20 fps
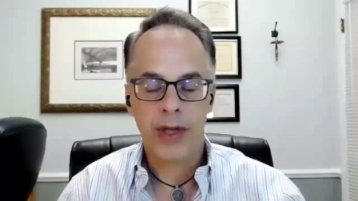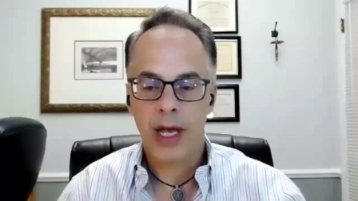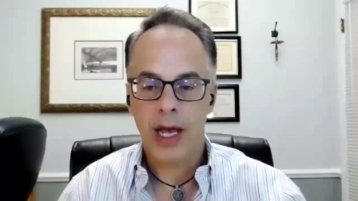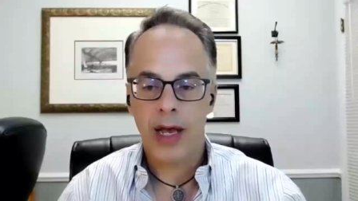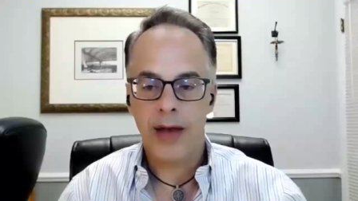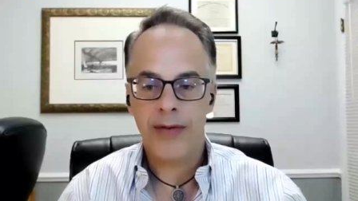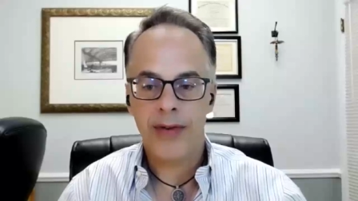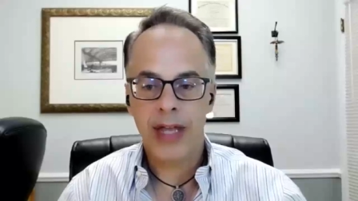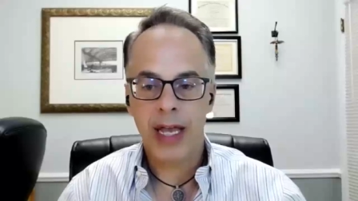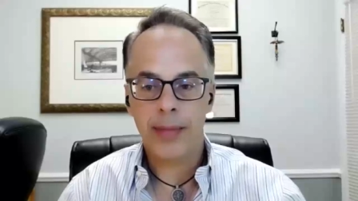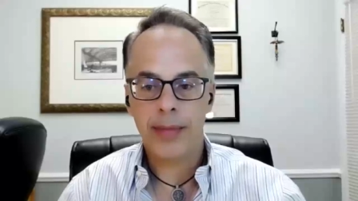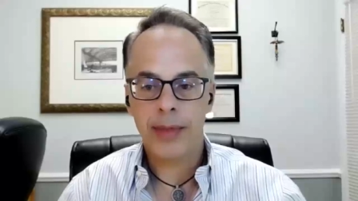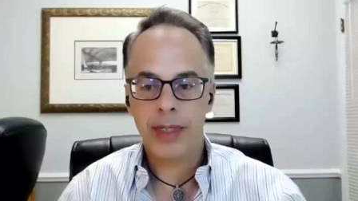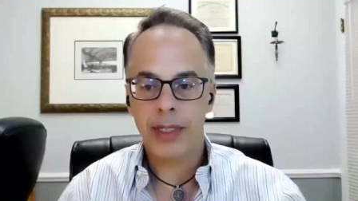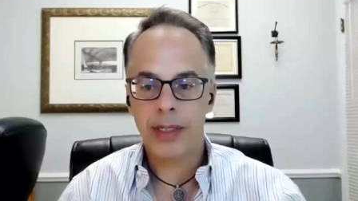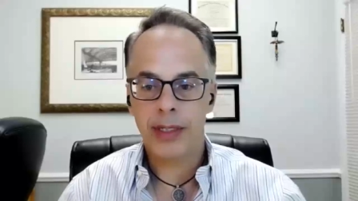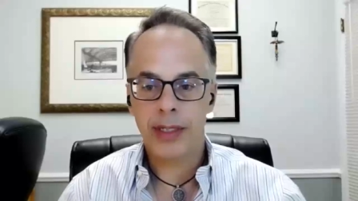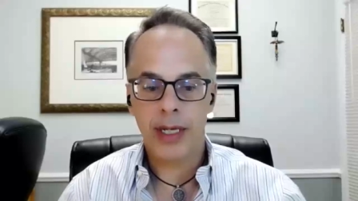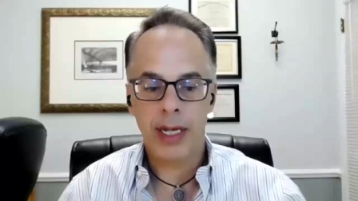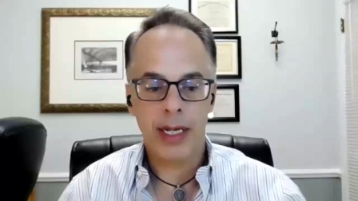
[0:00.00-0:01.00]
I've kept
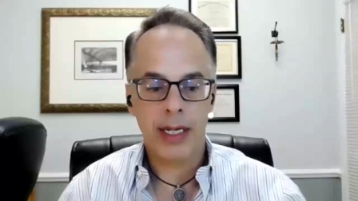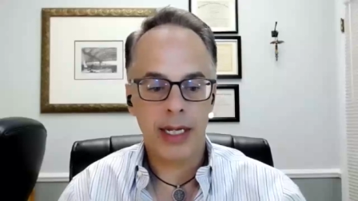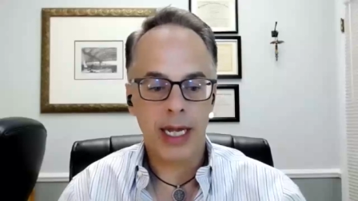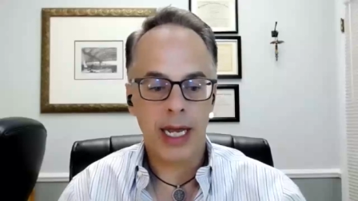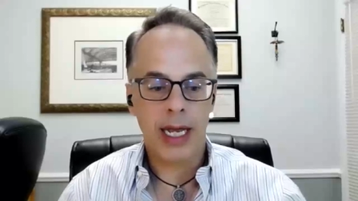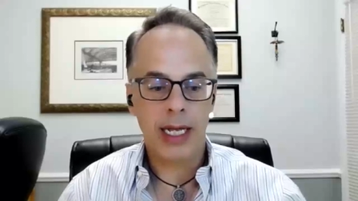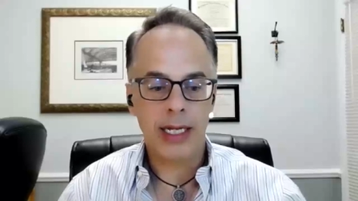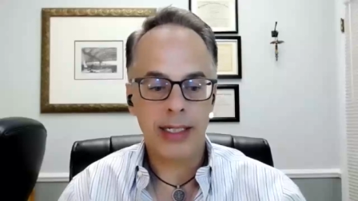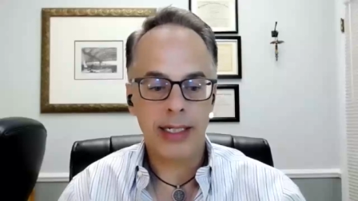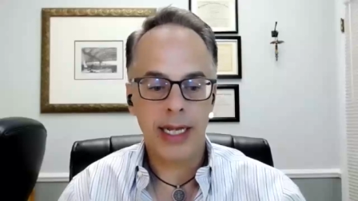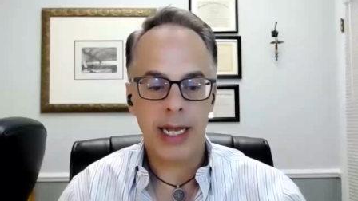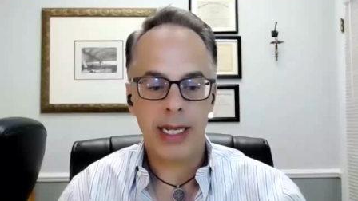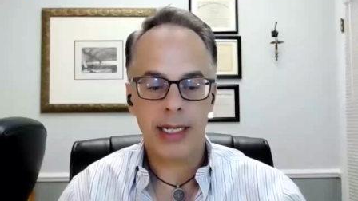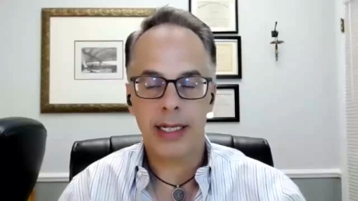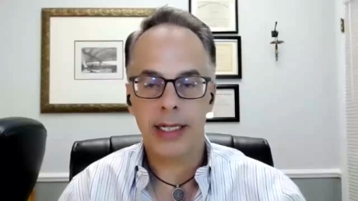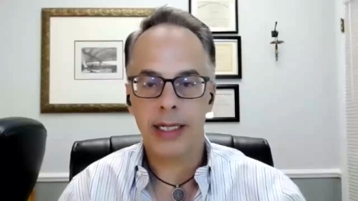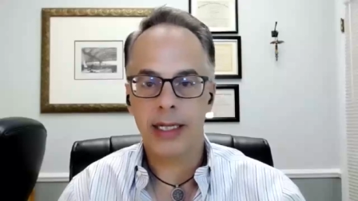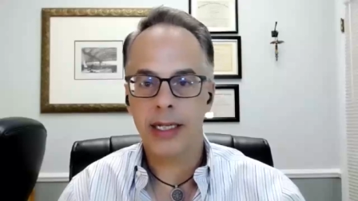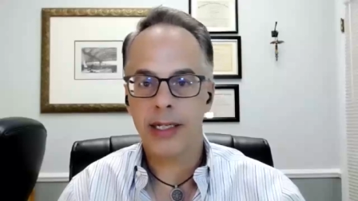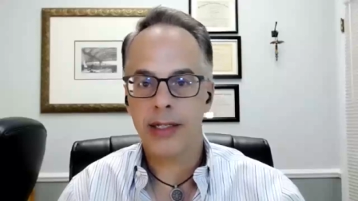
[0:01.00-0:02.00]
in
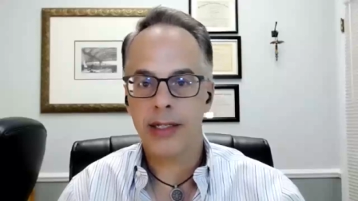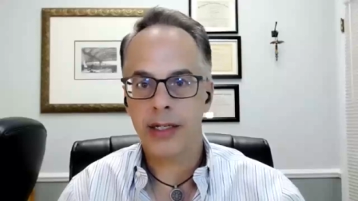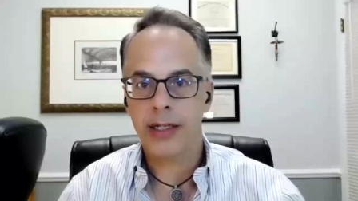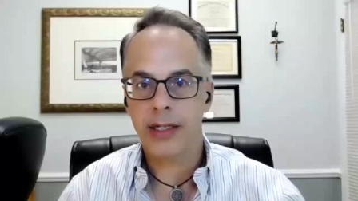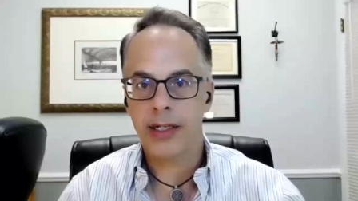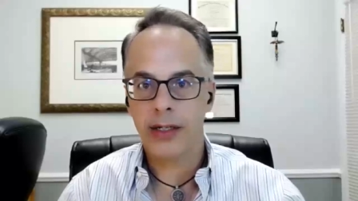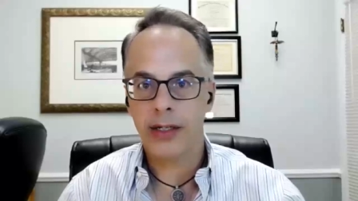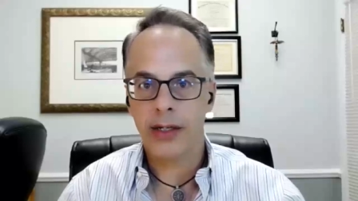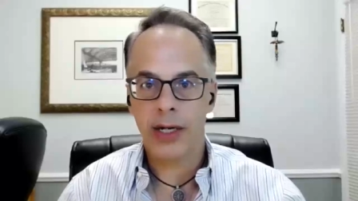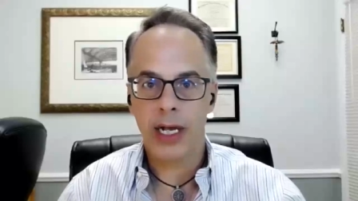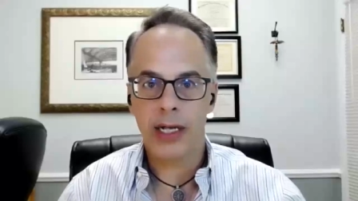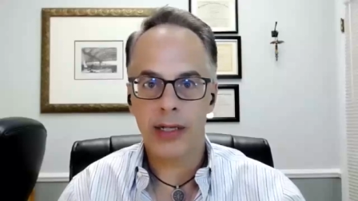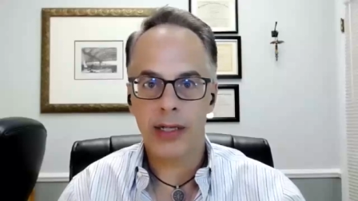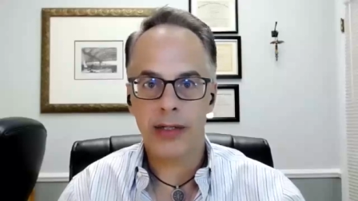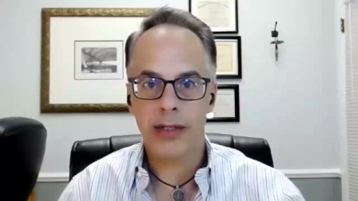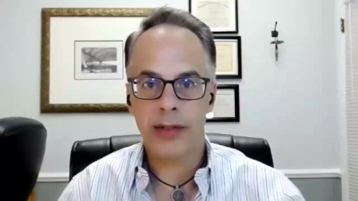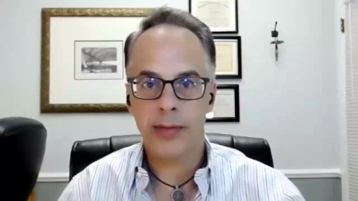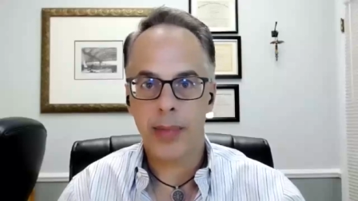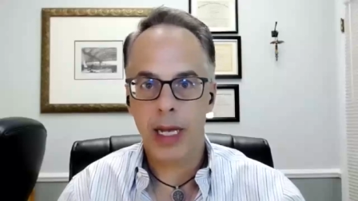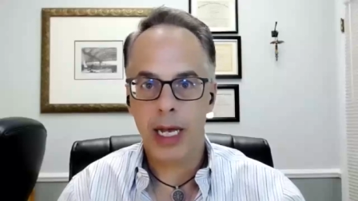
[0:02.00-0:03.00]
contact and listened to your
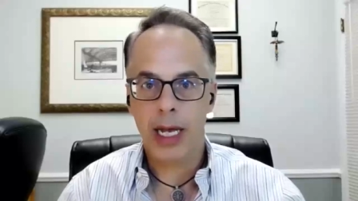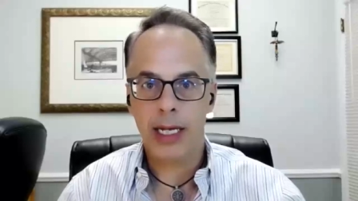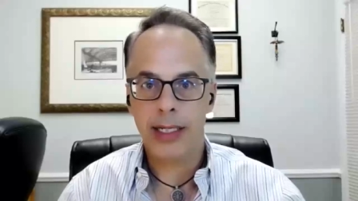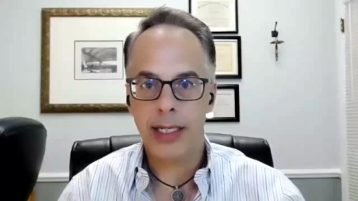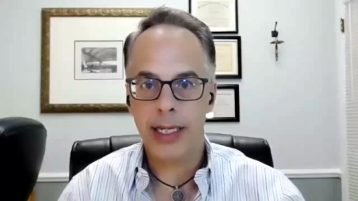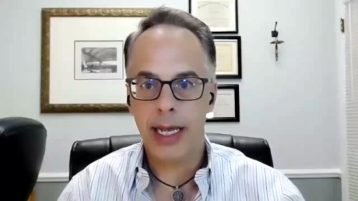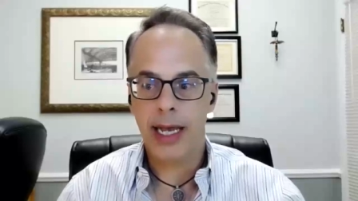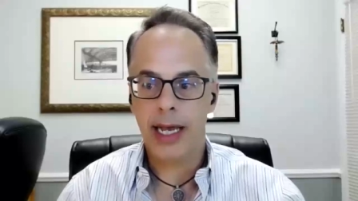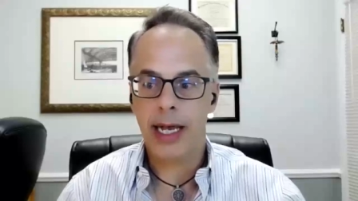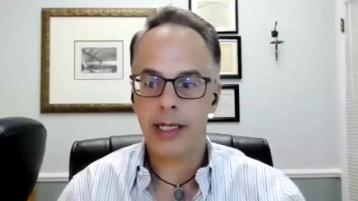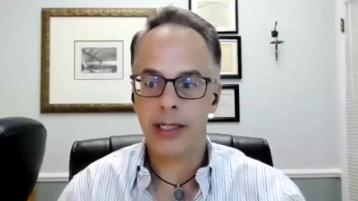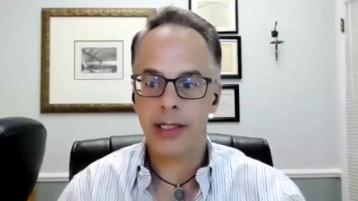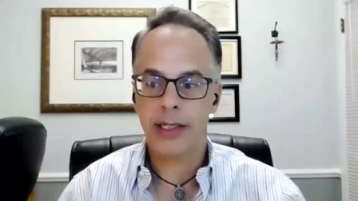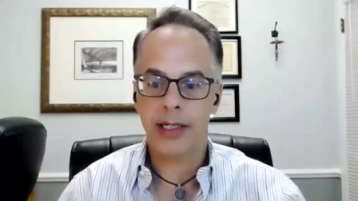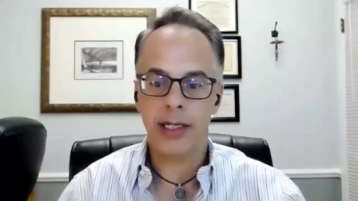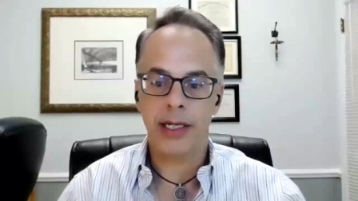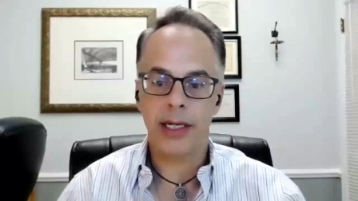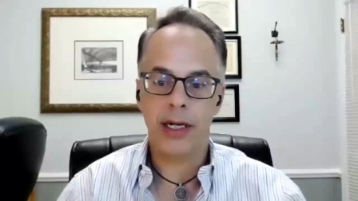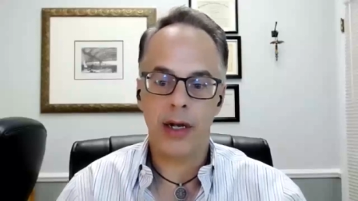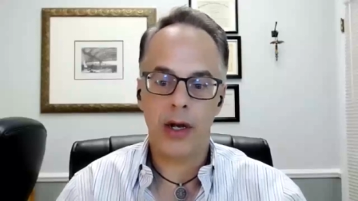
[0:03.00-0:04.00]
guys'
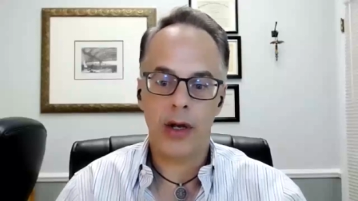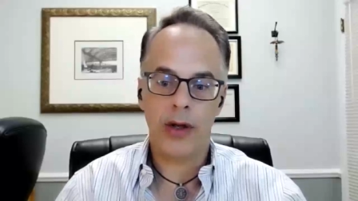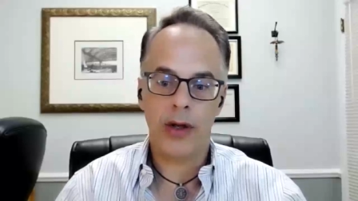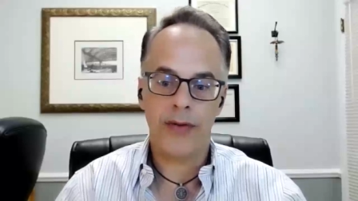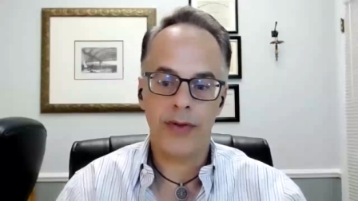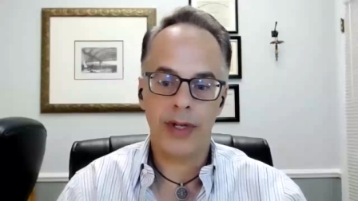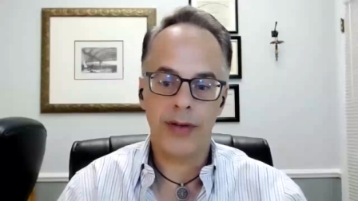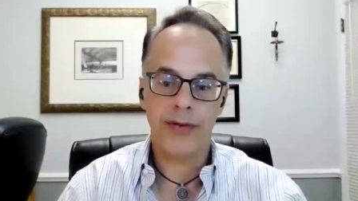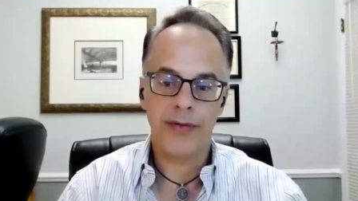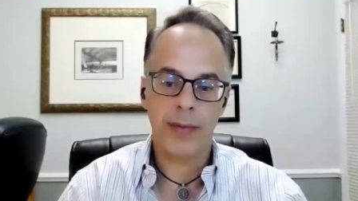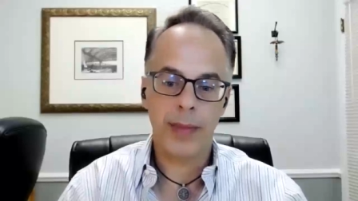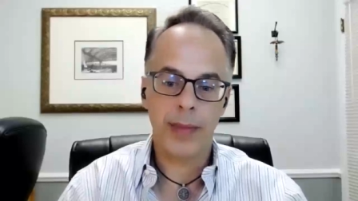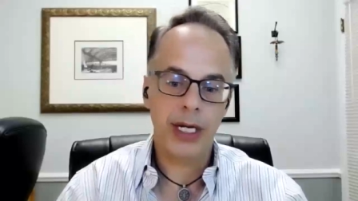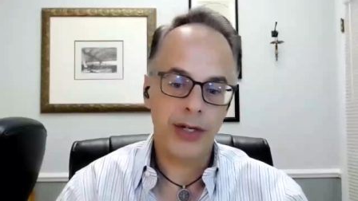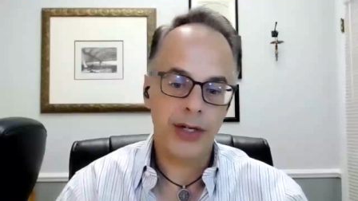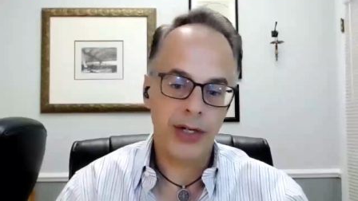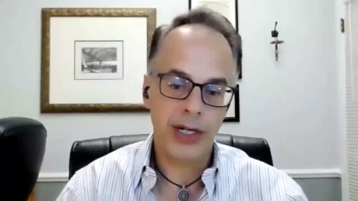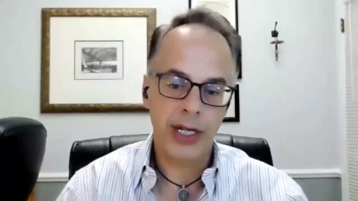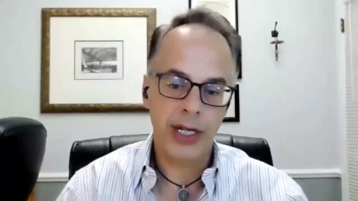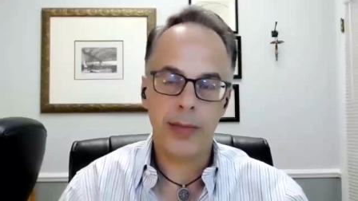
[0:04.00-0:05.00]
podcasts and all the
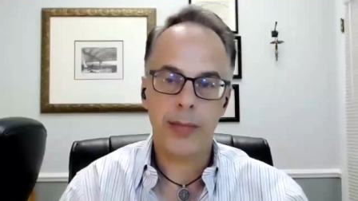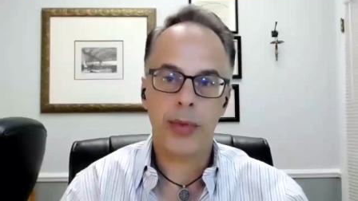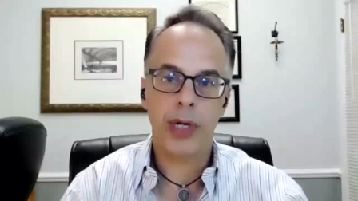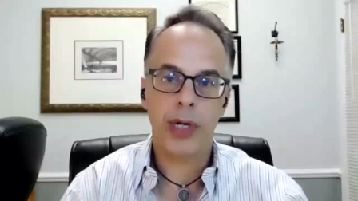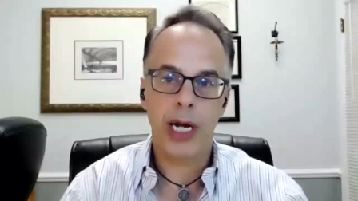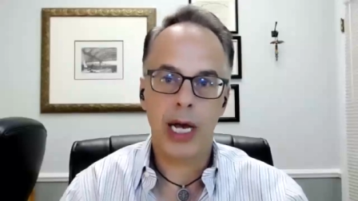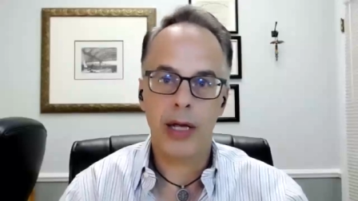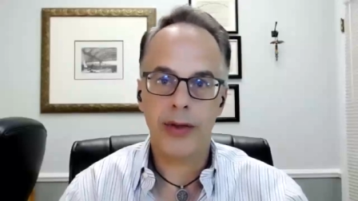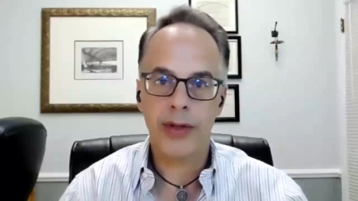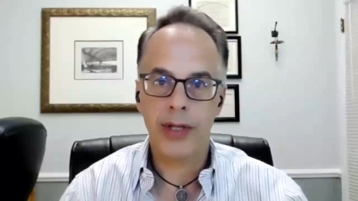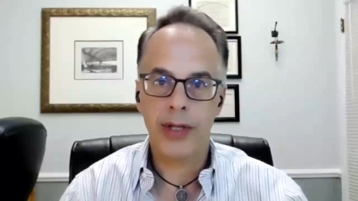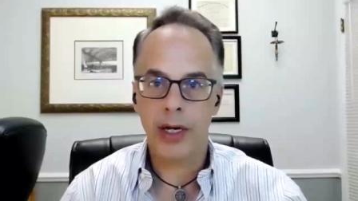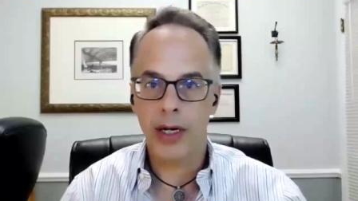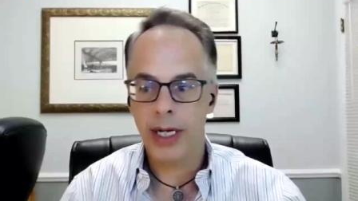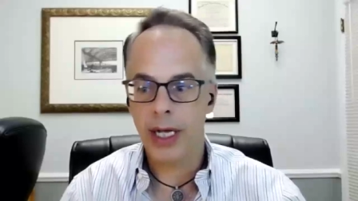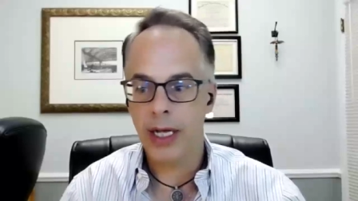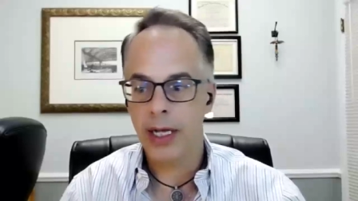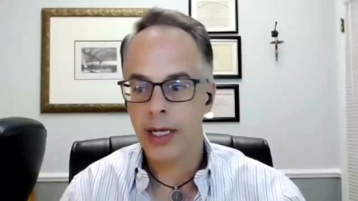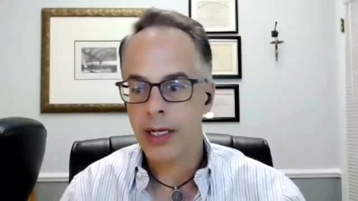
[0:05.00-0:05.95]
information that you put out there on